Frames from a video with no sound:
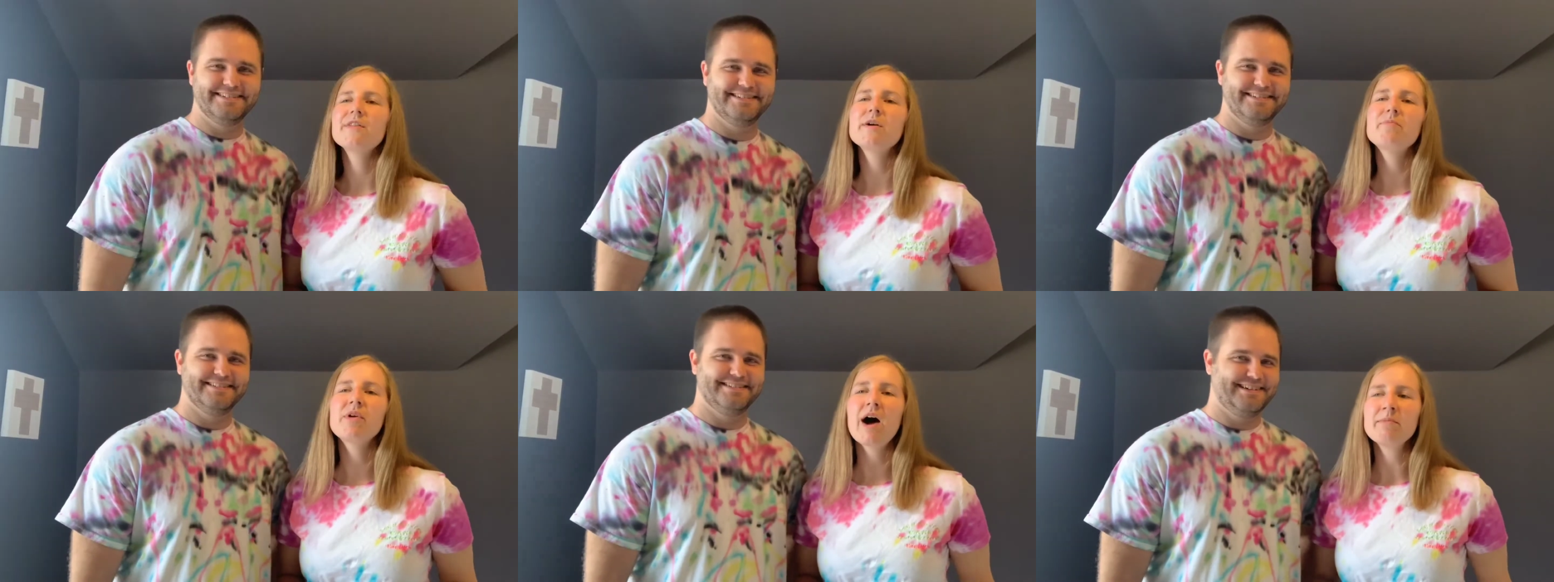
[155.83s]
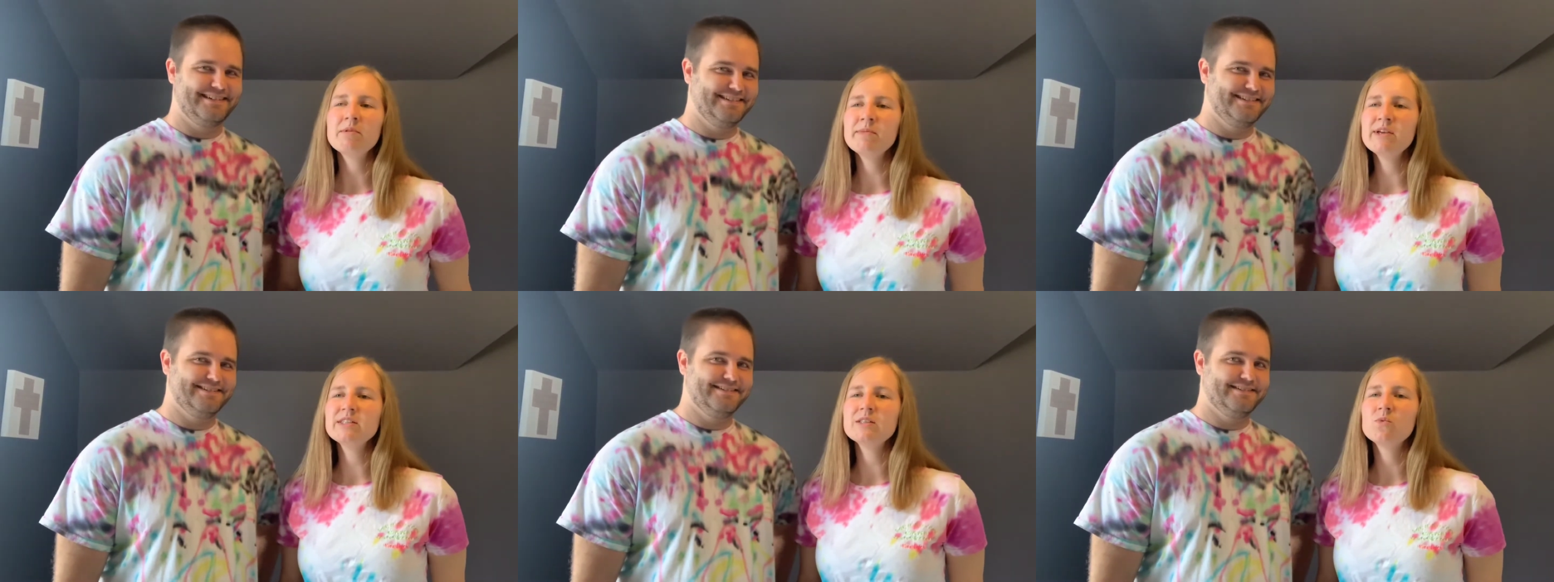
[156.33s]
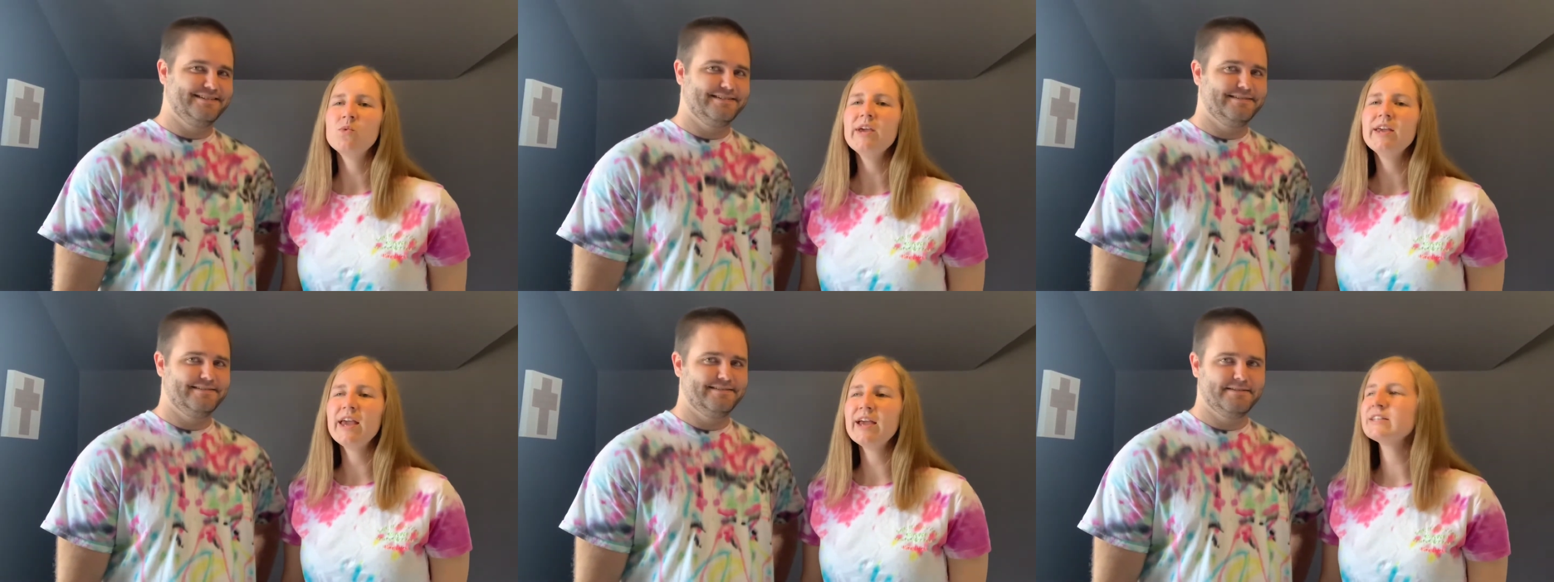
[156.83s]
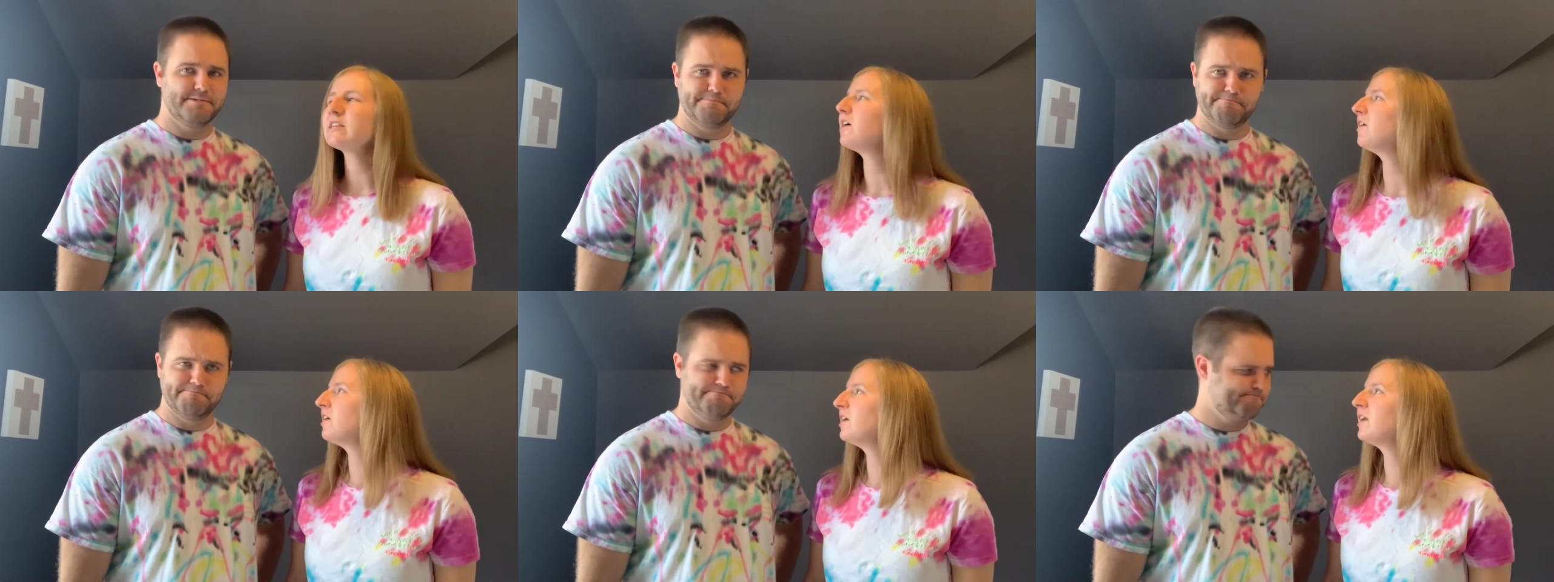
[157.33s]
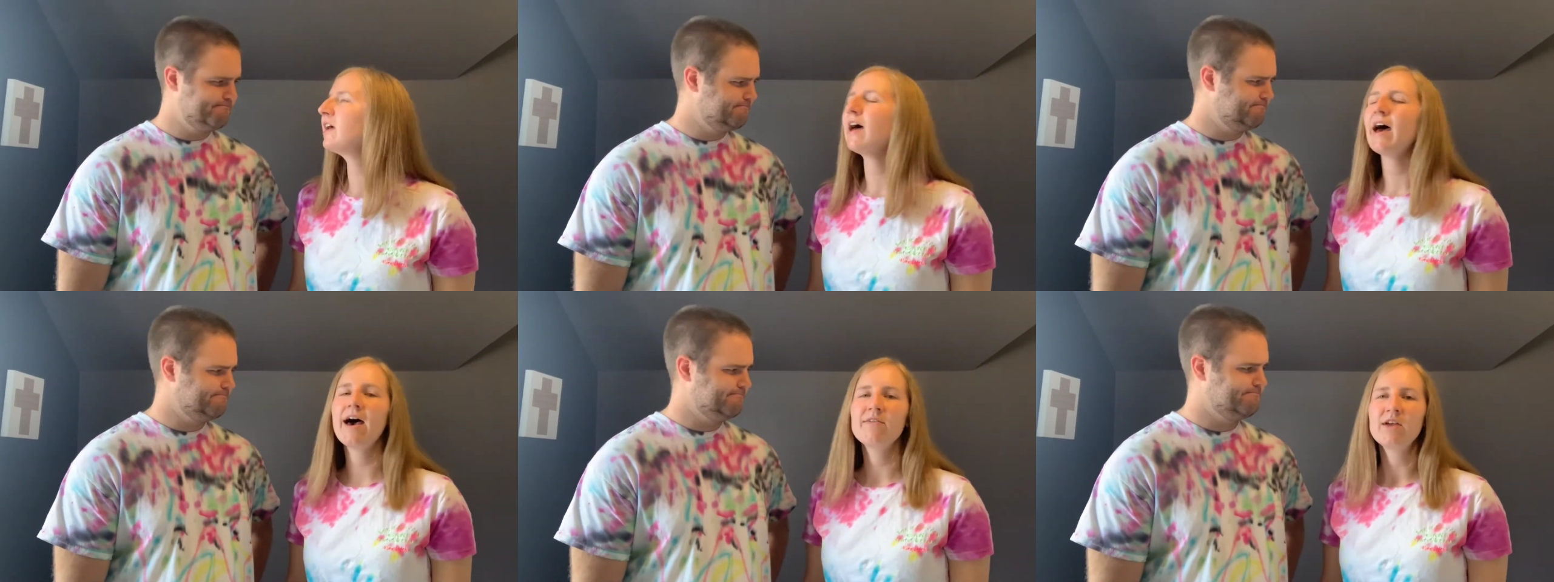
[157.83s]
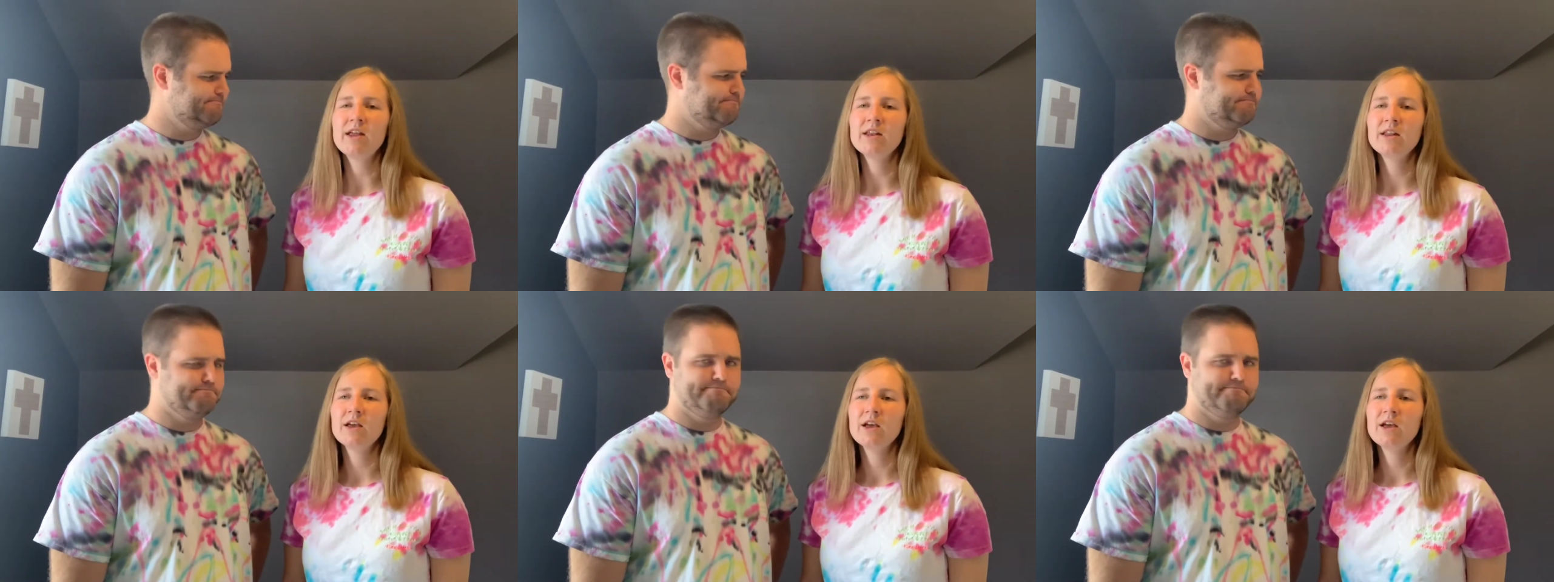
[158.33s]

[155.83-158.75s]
Speaker 1: The problem is we can't earn heaven.